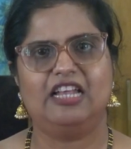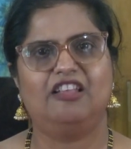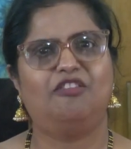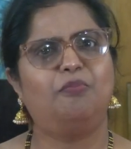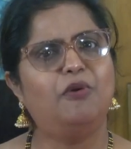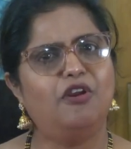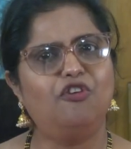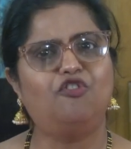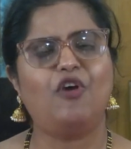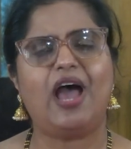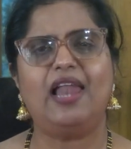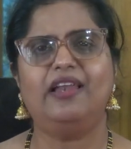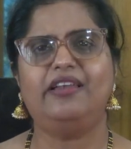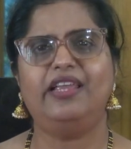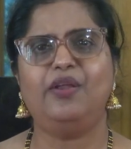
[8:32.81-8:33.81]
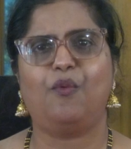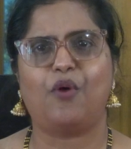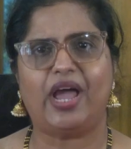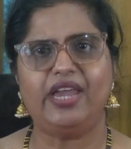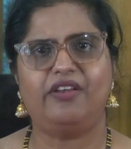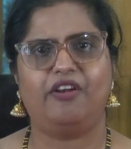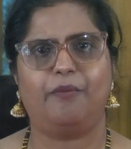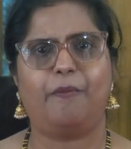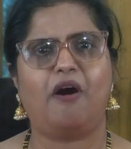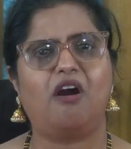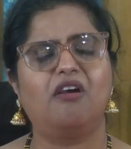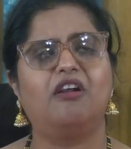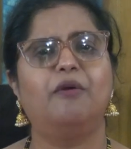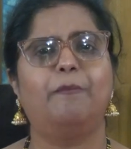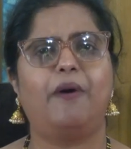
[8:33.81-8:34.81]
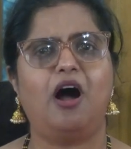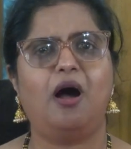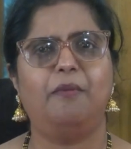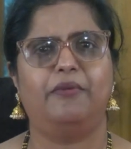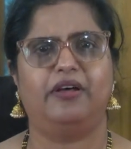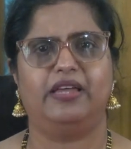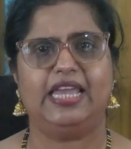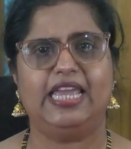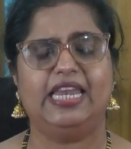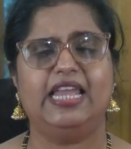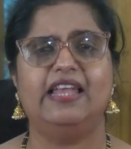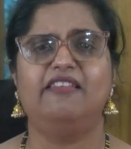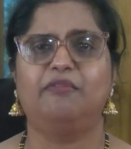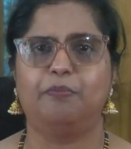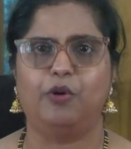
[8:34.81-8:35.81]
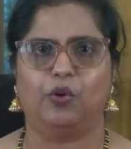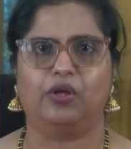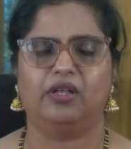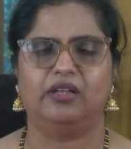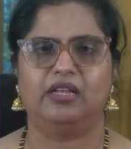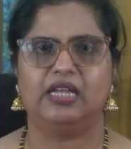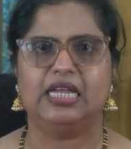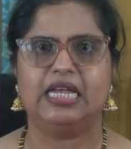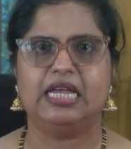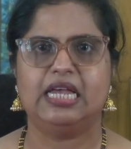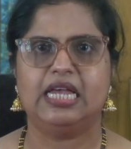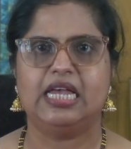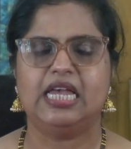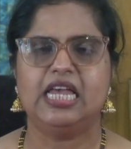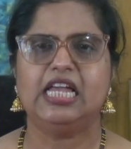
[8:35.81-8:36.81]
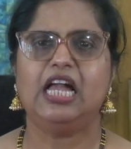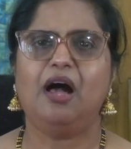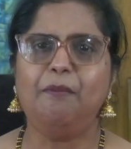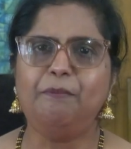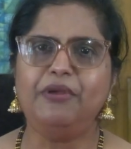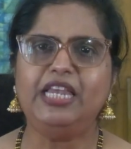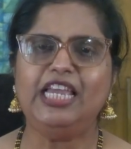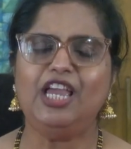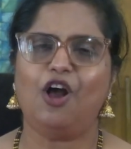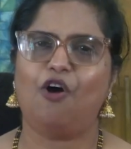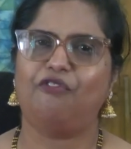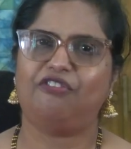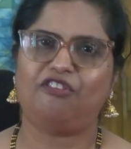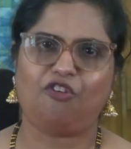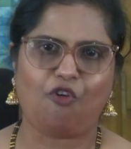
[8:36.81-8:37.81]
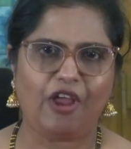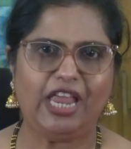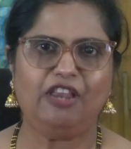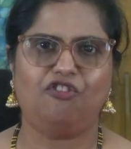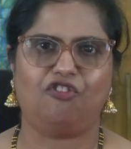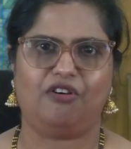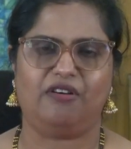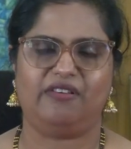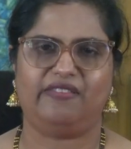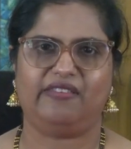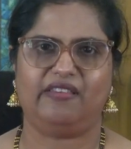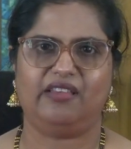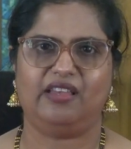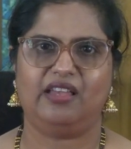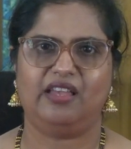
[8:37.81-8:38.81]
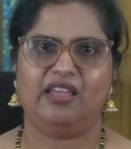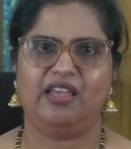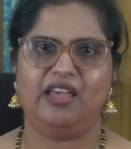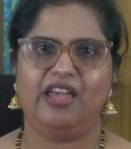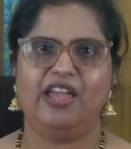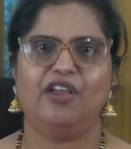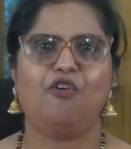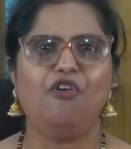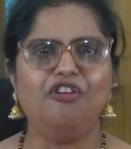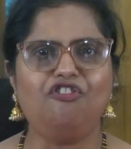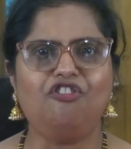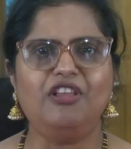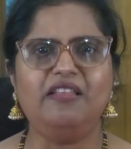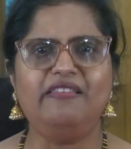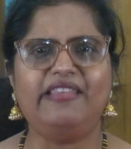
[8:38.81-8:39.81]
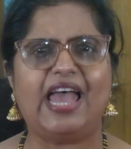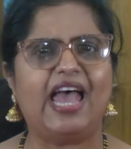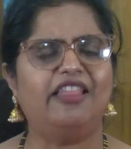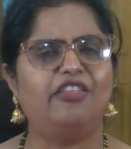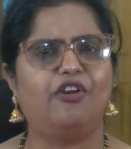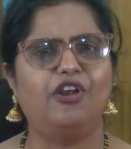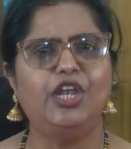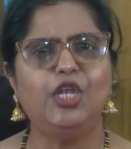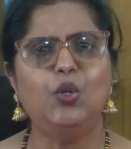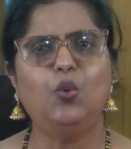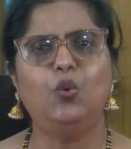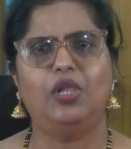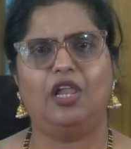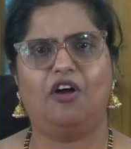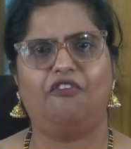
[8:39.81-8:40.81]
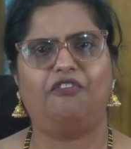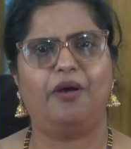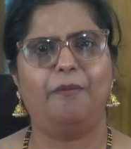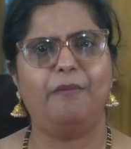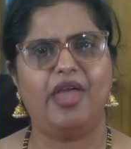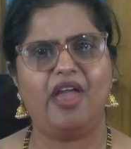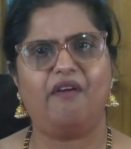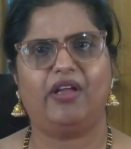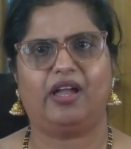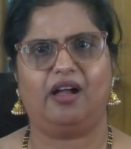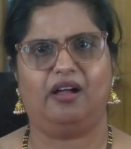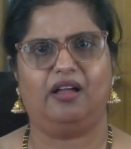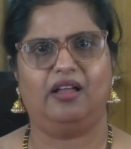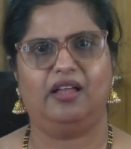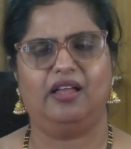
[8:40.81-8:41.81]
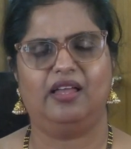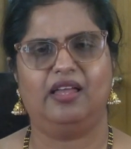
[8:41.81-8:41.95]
Spirituality writer Parker Palmer, in his book, Company of Strangers Christians and the Renewal of America,